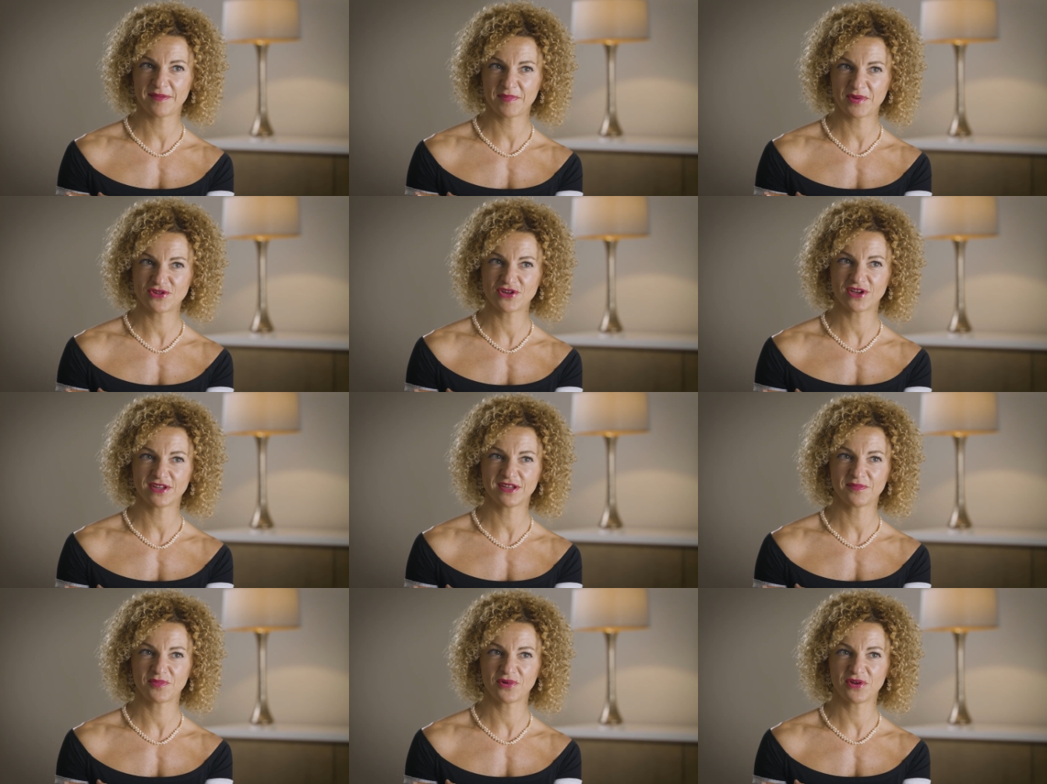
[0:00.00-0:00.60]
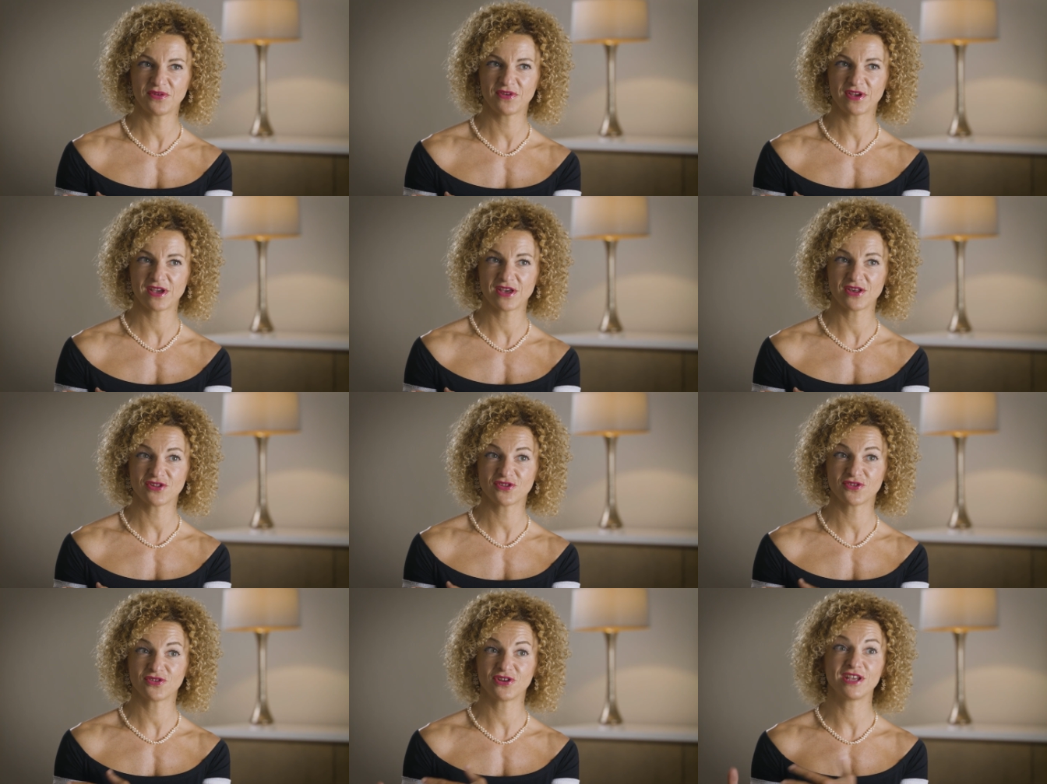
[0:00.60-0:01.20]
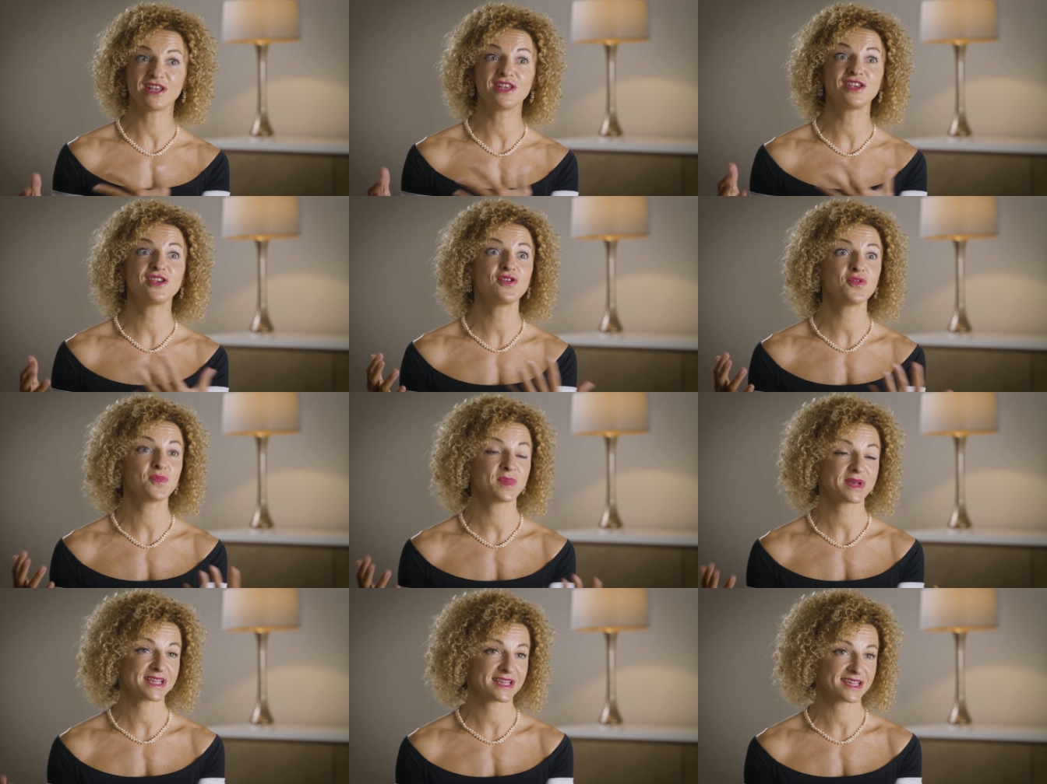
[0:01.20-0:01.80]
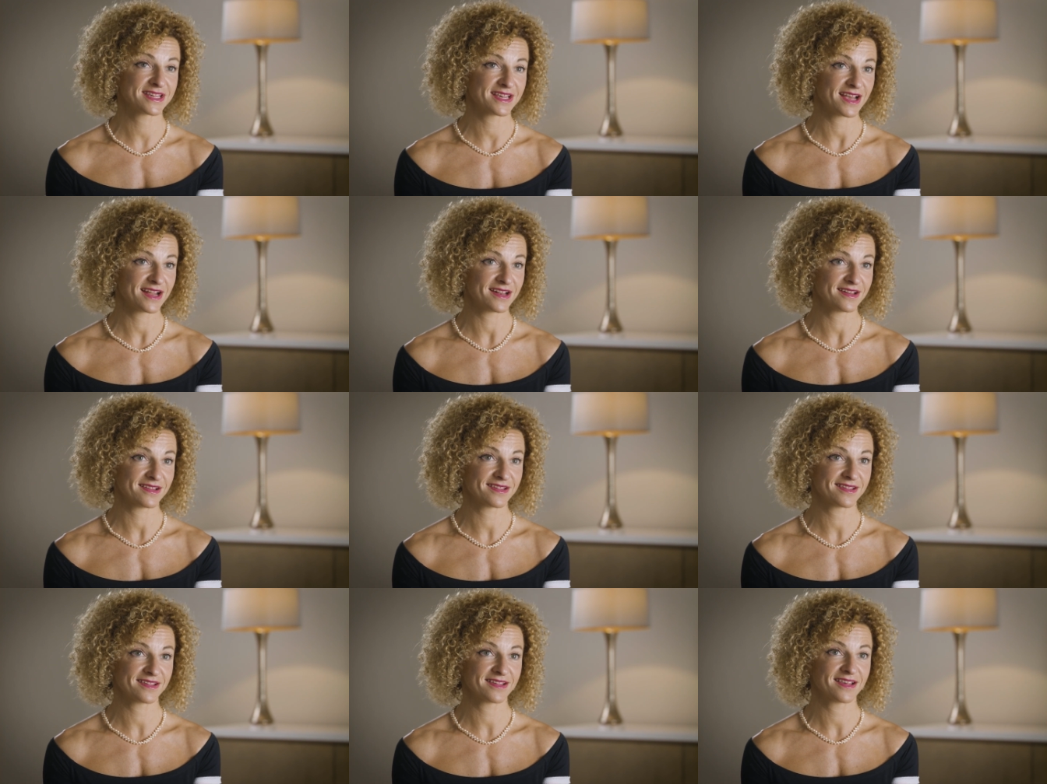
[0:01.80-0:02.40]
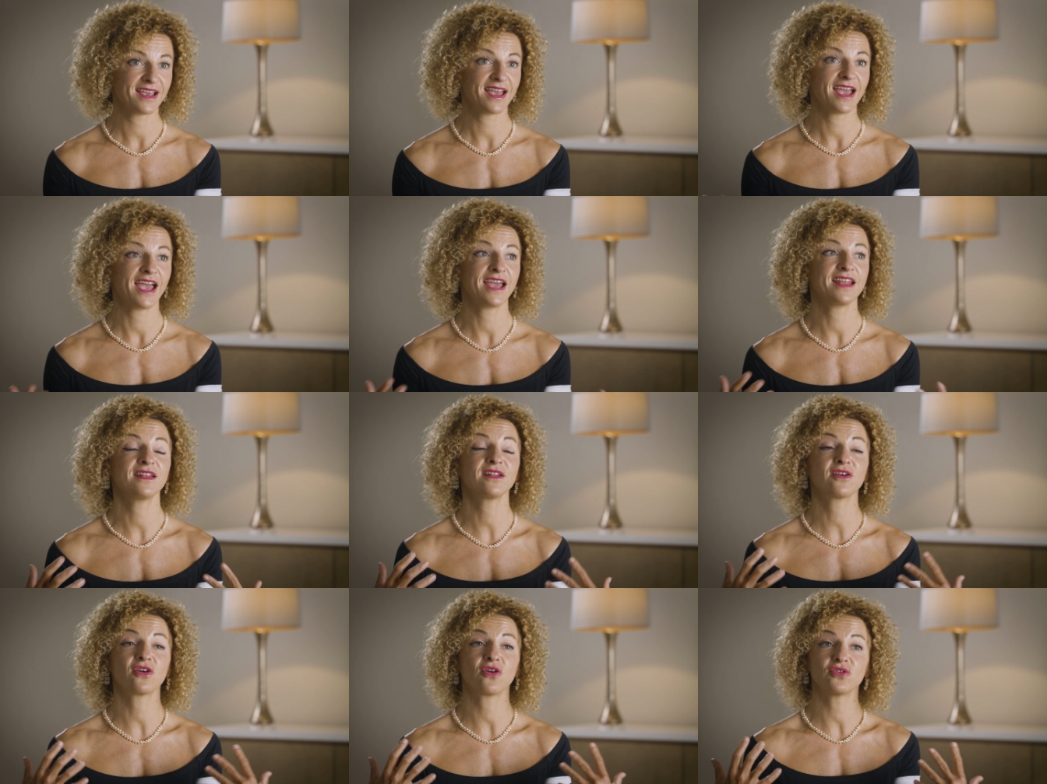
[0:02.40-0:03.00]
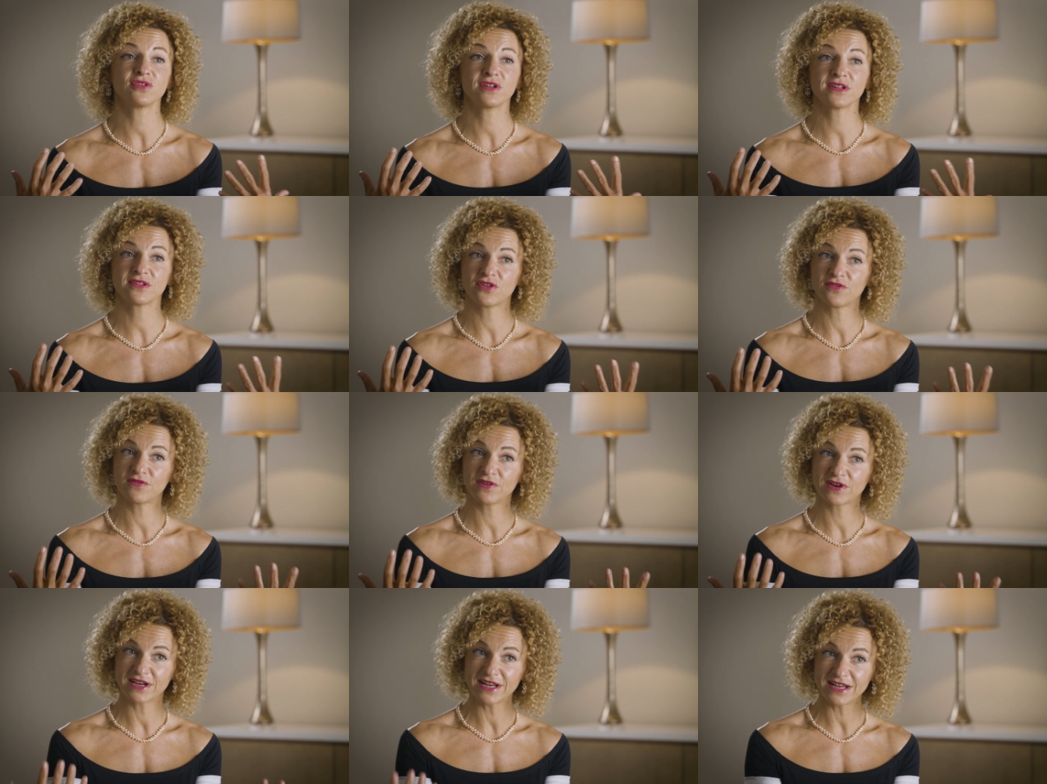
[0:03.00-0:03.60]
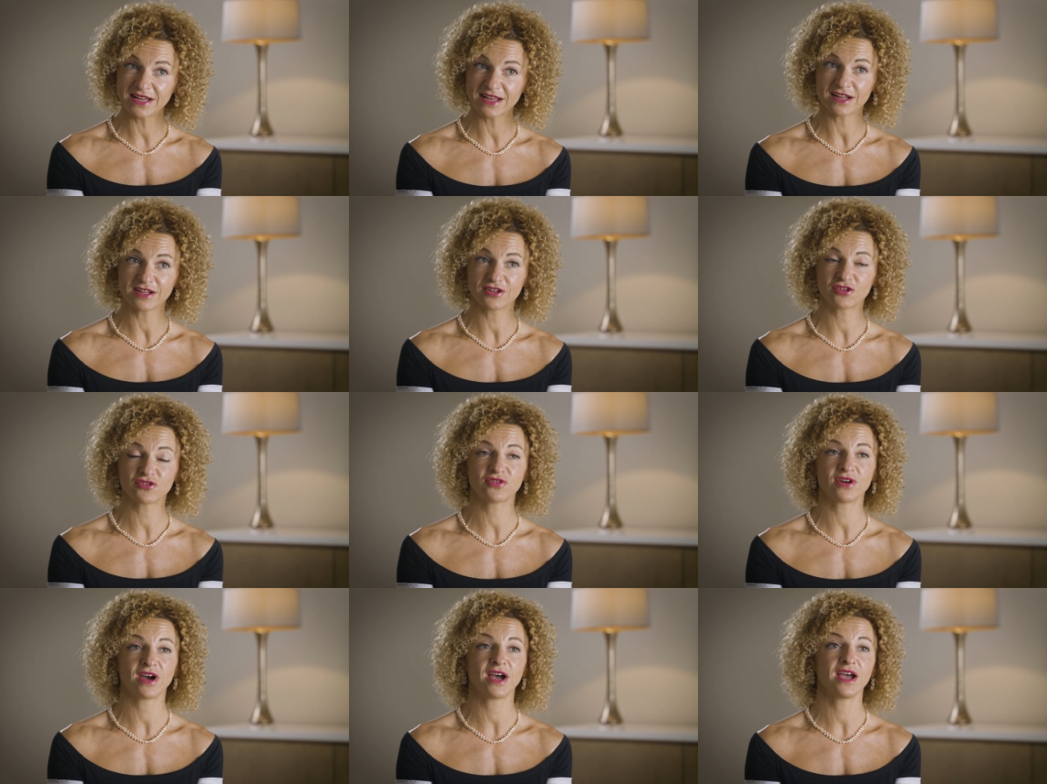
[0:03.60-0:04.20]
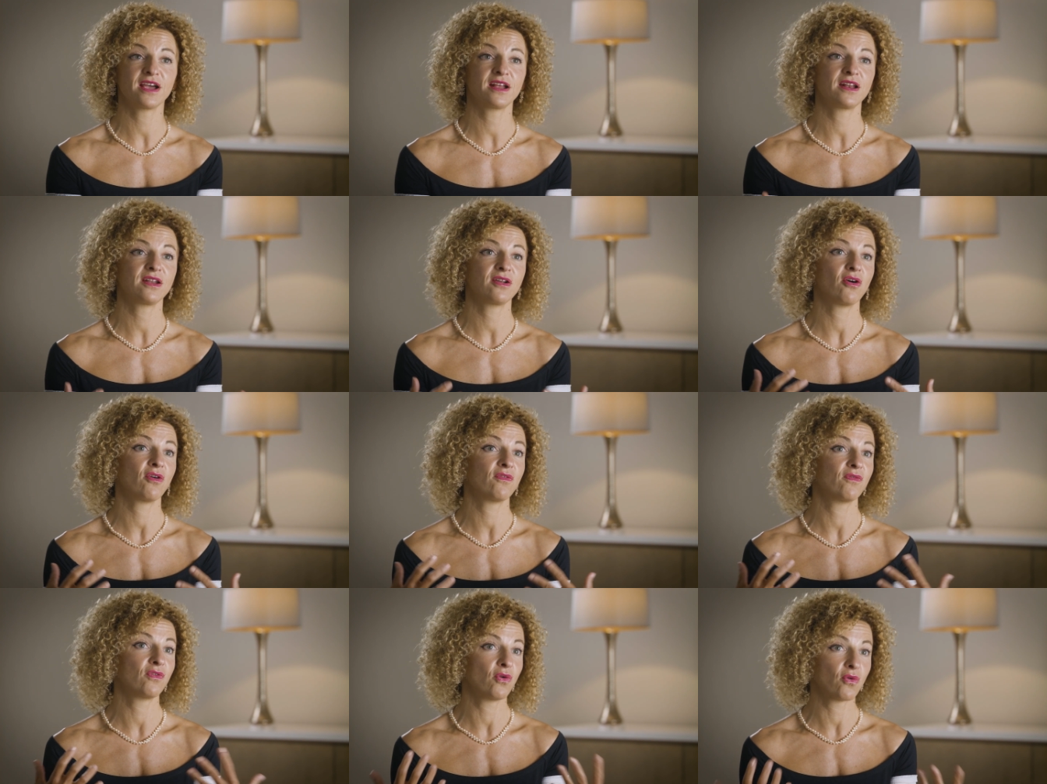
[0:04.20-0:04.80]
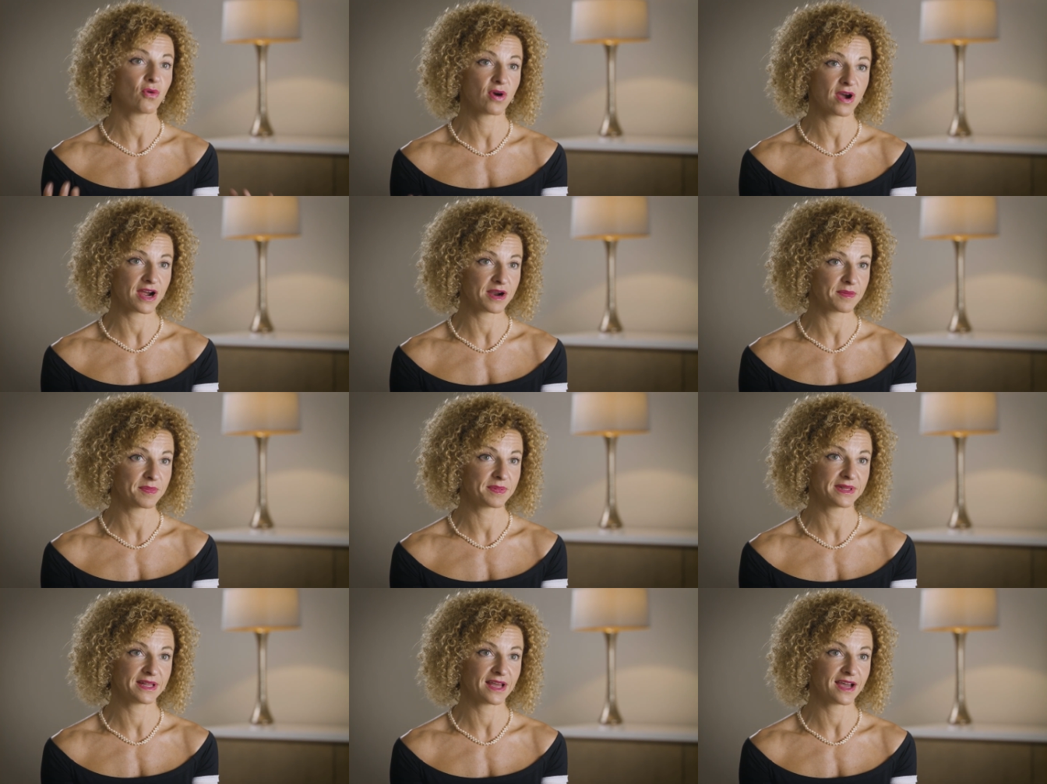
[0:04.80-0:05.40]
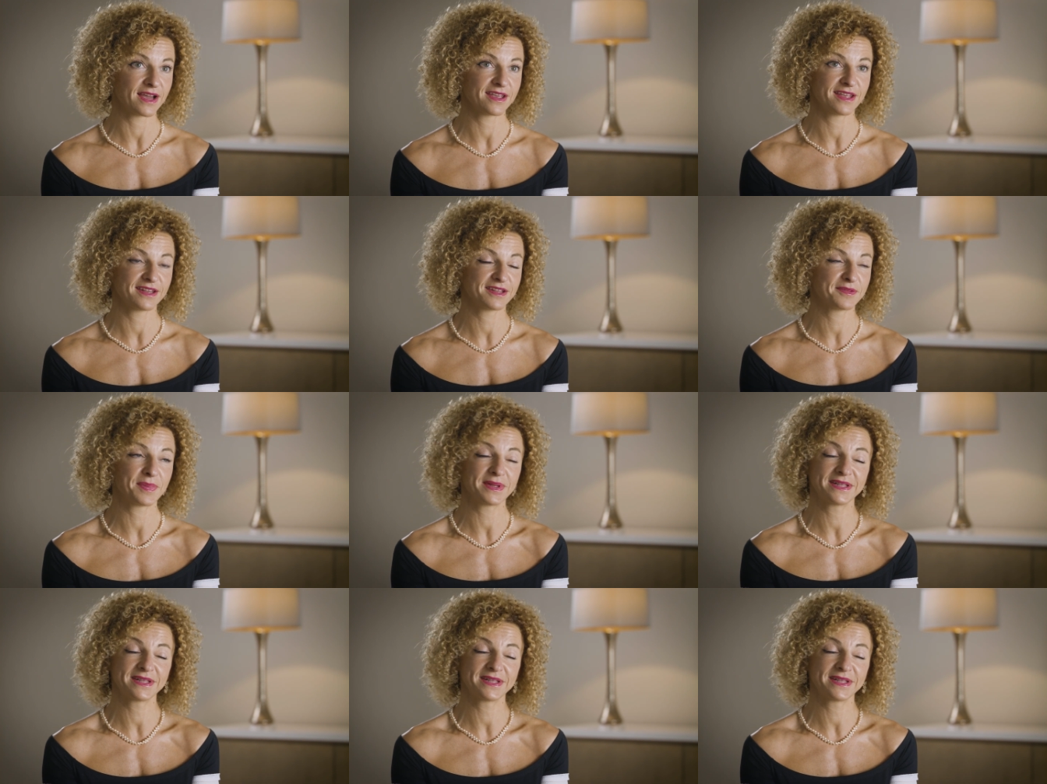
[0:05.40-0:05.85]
epigenetic modification in human cells and in the context of a clinical trial of low carb diet.